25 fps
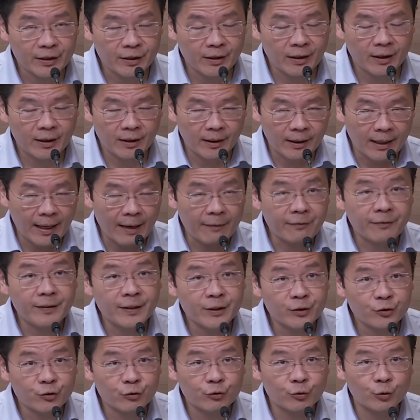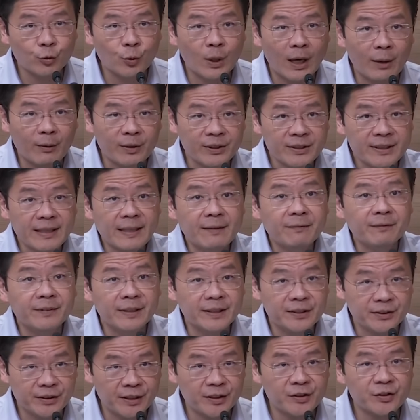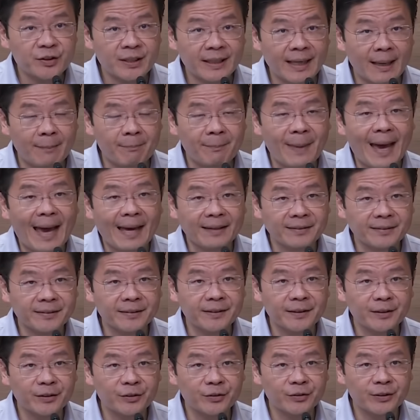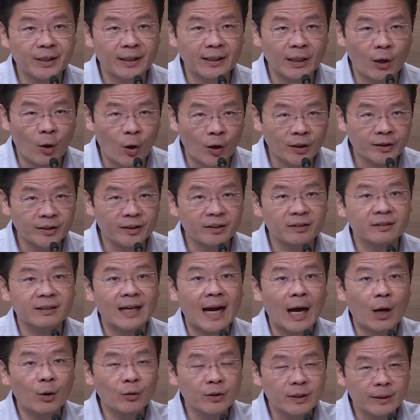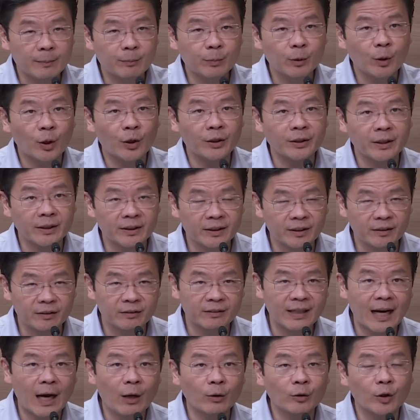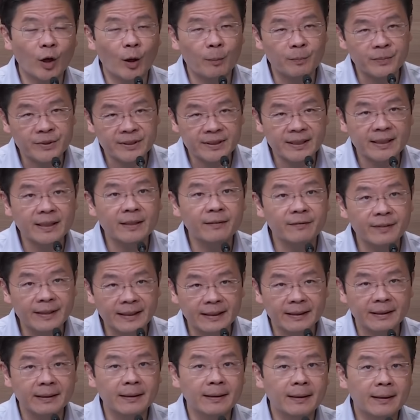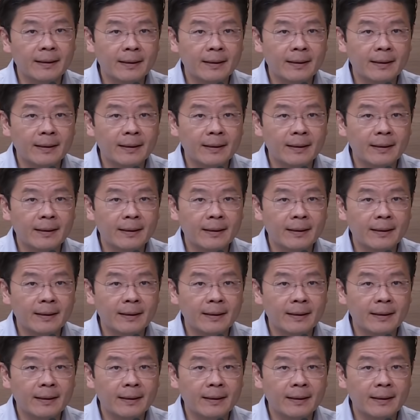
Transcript: efforts, through our safe distancing ambassadors that are on the ground, deployed on the ground, observing